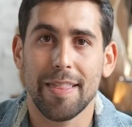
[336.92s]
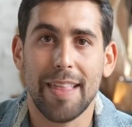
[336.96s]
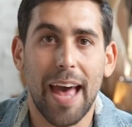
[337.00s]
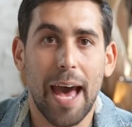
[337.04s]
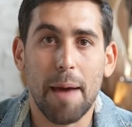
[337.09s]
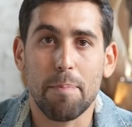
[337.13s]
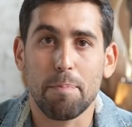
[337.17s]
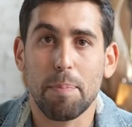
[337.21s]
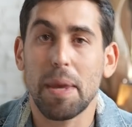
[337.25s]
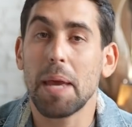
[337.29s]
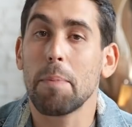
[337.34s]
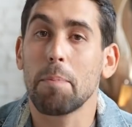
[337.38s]

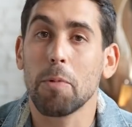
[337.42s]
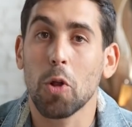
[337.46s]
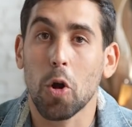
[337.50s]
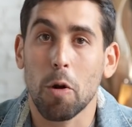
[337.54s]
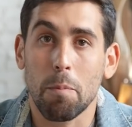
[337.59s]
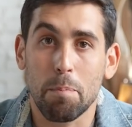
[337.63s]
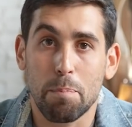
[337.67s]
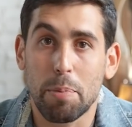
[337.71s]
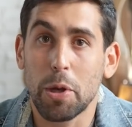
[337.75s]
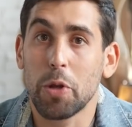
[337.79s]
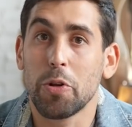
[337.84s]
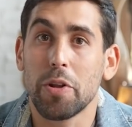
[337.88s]
that people are
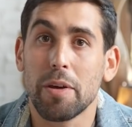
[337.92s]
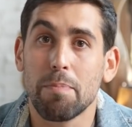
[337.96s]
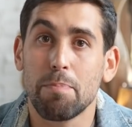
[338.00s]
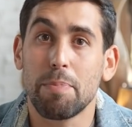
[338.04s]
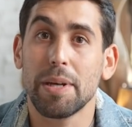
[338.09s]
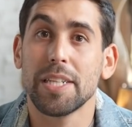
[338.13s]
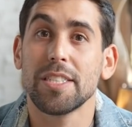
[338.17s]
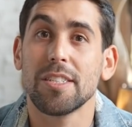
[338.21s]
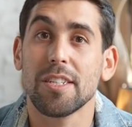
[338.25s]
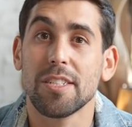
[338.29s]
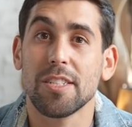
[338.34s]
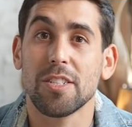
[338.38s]
building
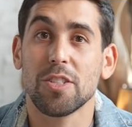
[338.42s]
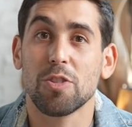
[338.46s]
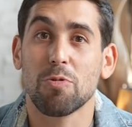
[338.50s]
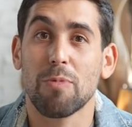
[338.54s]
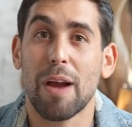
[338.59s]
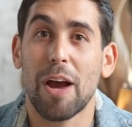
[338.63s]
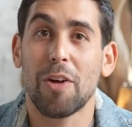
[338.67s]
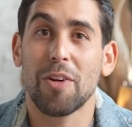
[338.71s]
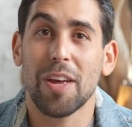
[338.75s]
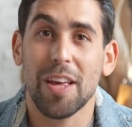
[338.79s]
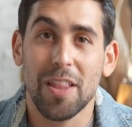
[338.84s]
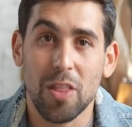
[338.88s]
businesses
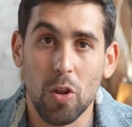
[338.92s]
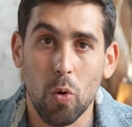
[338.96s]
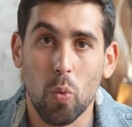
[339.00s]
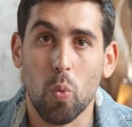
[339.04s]
around in the